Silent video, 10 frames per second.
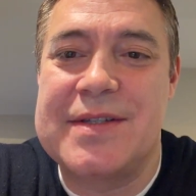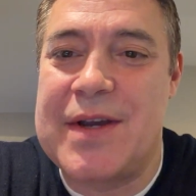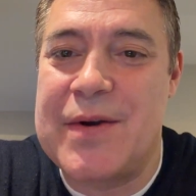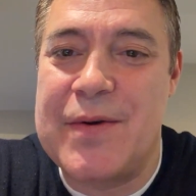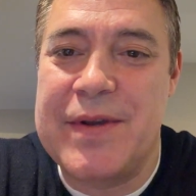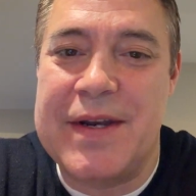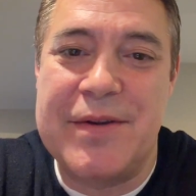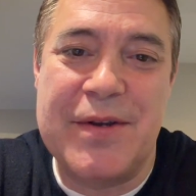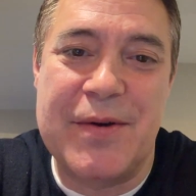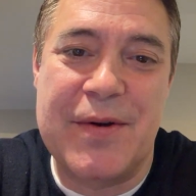So
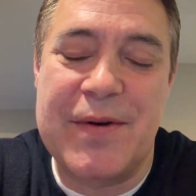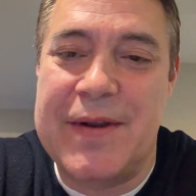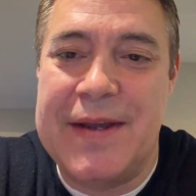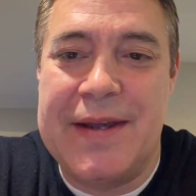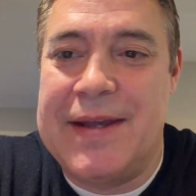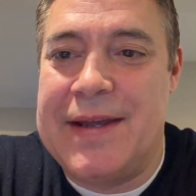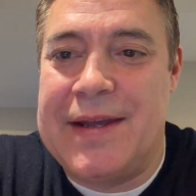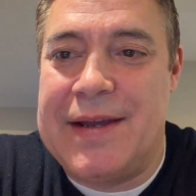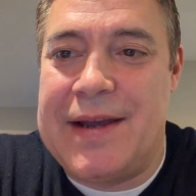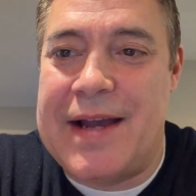you're
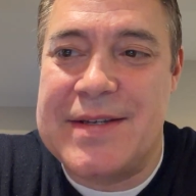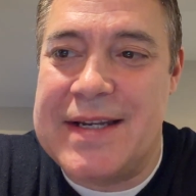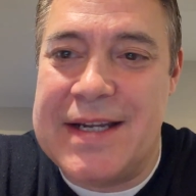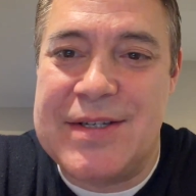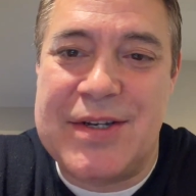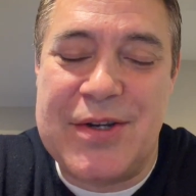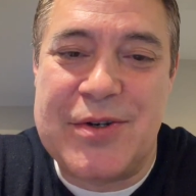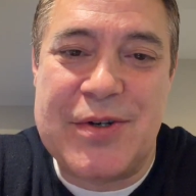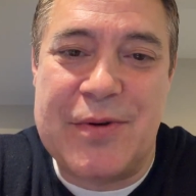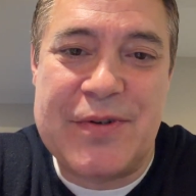as an
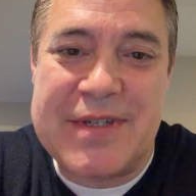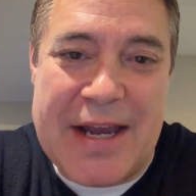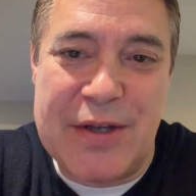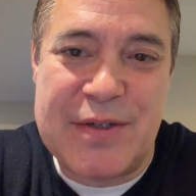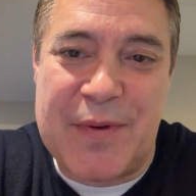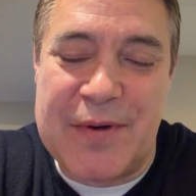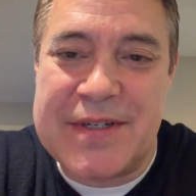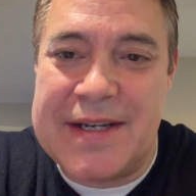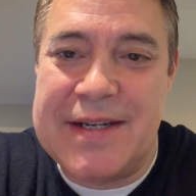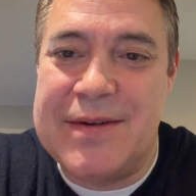institutional
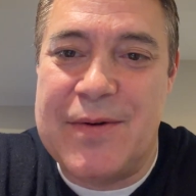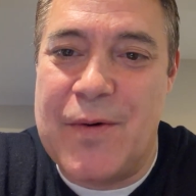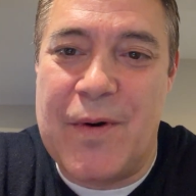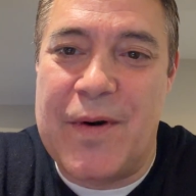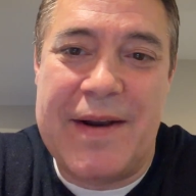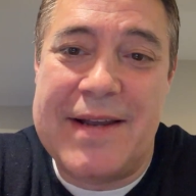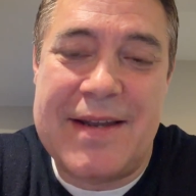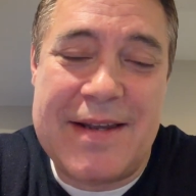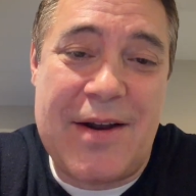salesperson, or as